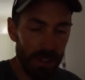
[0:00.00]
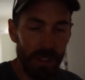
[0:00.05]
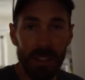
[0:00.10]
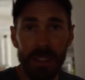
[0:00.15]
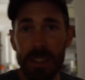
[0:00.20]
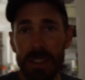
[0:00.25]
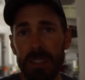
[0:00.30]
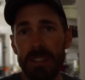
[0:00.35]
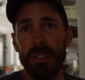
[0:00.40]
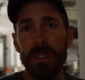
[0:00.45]
because
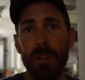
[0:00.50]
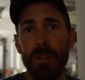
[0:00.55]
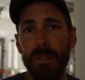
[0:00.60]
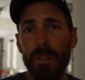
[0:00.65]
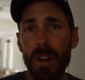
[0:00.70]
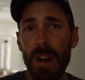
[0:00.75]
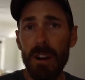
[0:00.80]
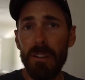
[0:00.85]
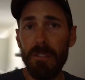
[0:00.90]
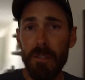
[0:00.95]
it's not
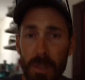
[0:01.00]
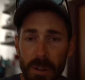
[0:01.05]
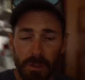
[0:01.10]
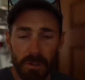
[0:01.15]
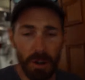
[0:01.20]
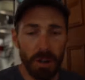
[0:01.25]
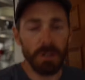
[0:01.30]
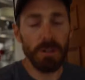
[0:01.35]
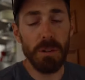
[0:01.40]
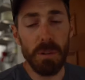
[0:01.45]
far from the
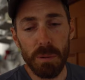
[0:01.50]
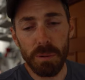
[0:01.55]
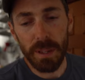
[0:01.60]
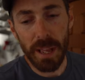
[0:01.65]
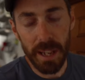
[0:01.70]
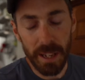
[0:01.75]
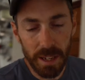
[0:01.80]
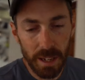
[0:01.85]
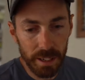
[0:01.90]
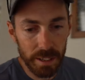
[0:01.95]
road, all
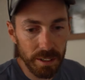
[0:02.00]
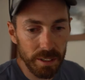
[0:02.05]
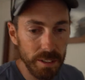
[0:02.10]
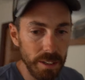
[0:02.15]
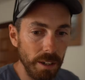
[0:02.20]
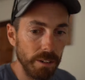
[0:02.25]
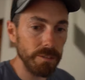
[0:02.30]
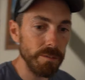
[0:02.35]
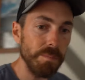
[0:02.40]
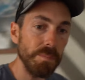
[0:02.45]
that kind of
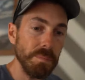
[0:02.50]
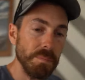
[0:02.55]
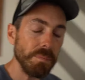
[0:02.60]
stuff.